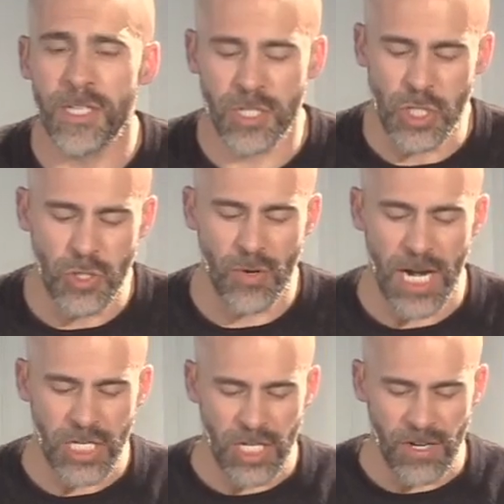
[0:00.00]
and
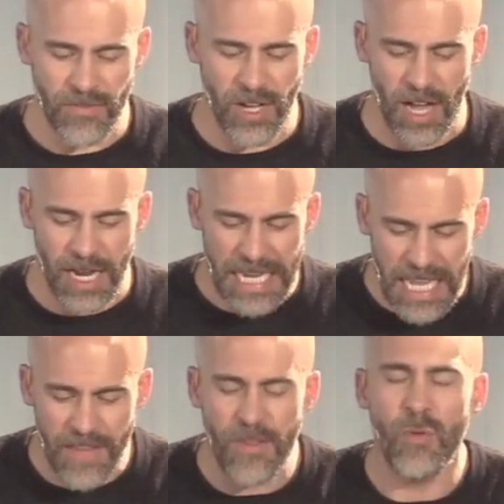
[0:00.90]
direction of God,
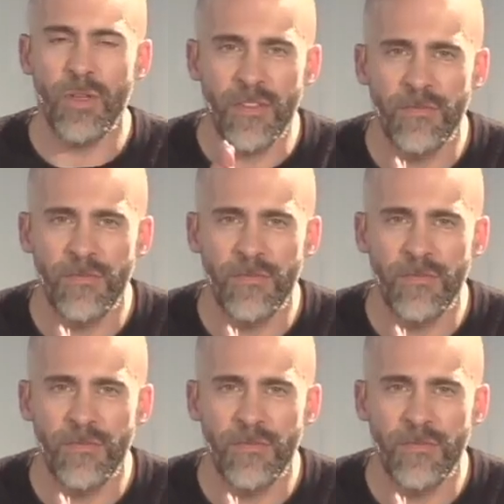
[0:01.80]
even when the